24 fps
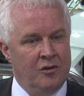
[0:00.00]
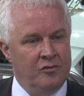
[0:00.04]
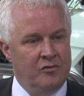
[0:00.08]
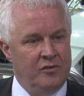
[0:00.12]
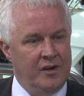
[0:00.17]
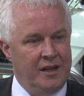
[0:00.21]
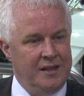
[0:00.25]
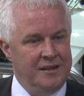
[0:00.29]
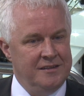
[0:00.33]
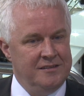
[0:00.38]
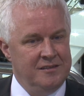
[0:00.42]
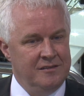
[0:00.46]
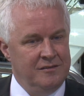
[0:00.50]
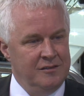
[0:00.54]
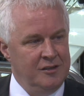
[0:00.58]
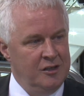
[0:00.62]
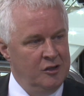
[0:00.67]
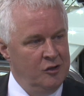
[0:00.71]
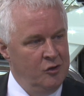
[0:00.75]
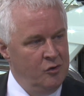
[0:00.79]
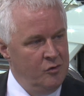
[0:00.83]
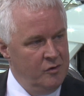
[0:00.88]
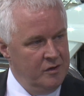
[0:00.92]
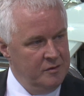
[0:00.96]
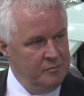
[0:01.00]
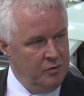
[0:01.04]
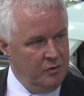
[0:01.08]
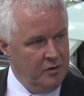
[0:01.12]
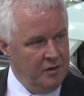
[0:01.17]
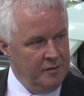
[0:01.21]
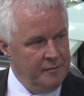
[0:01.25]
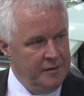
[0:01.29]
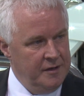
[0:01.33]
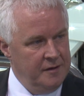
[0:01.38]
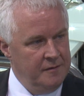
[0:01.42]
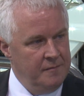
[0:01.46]
of relatively low
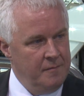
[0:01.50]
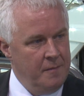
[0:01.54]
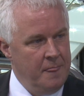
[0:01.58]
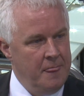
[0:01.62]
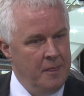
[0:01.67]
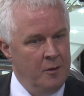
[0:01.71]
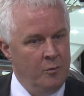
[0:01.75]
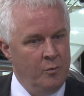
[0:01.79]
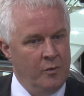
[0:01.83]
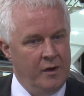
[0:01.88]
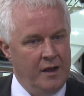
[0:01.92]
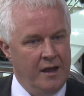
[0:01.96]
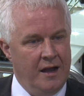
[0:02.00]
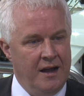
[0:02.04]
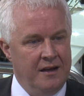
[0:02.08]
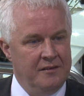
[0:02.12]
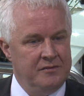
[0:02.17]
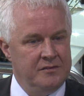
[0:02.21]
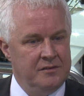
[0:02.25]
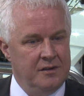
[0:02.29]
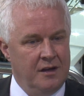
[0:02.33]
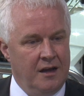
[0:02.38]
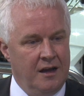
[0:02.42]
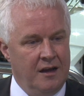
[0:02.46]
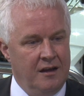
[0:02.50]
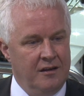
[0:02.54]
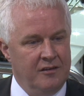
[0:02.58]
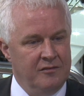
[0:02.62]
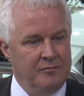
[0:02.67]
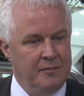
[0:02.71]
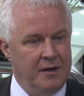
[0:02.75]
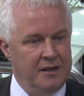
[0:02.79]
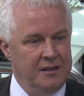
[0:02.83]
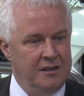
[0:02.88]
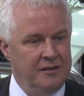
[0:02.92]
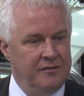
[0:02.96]
employment. We have to have
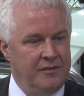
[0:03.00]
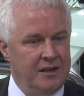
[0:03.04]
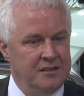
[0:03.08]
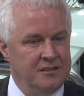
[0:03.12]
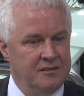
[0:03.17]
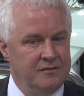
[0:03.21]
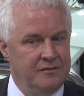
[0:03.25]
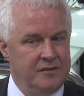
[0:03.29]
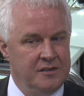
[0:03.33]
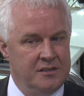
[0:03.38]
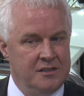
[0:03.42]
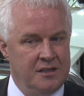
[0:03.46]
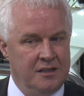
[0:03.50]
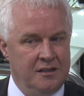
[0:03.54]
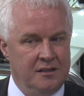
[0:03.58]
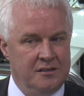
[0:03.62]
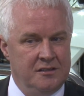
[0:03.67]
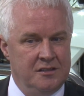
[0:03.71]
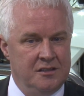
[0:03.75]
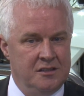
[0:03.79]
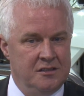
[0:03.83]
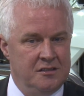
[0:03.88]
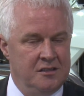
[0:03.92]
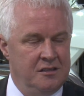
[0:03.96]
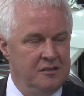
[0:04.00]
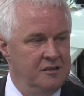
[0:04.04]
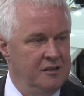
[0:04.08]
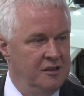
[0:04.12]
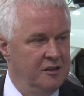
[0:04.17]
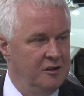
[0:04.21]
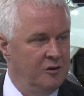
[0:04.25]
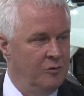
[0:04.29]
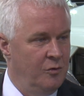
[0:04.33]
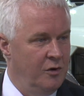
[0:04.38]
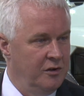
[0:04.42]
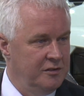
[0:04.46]
manufacturing facilities
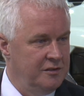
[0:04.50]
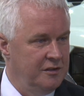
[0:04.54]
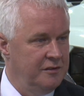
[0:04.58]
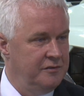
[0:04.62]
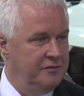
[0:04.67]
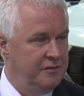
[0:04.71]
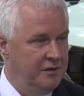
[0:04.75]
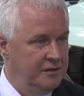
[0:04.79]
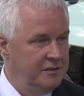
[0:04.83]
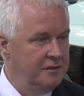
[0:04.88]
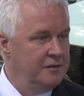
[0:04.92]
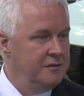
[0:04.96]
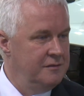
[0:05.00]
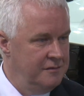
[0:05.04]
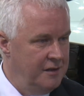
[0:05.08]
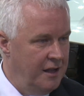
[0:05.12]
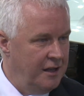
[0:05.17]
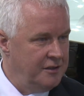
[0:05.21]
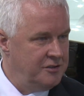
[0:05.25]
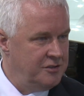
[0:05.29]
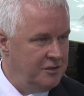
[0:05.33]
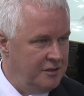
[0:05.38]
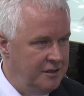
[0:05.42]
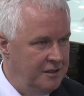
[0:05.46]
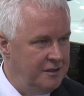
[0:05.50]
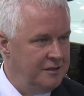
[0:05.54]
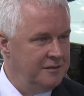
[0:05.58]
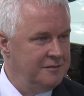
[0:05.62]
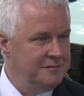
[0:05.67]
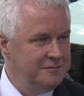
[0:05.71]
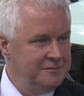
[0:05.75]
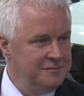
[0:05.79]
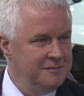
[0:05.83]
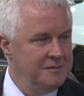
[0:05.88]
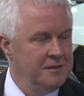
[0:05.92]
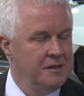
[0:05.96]
near a waterfront, naturally.
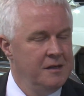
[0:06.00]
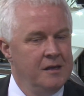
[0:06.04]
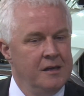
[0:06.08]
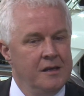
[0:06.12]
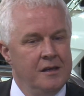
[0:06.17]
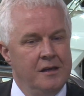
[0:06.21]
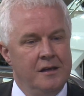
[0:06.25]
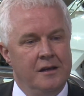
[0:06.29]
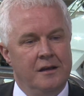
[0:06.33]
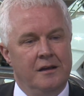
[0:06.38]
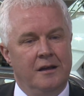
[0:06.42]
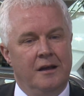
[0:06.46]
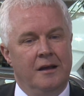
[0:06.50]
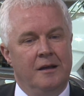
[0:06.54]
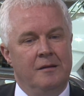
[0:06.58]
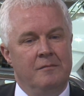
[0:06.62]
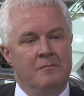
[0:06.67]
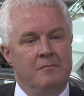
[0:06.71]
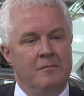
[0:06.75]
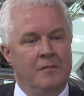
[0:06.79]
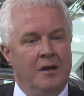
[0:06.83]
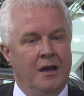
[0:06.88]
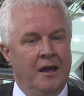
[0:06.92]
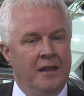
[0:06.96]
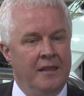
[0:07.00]
And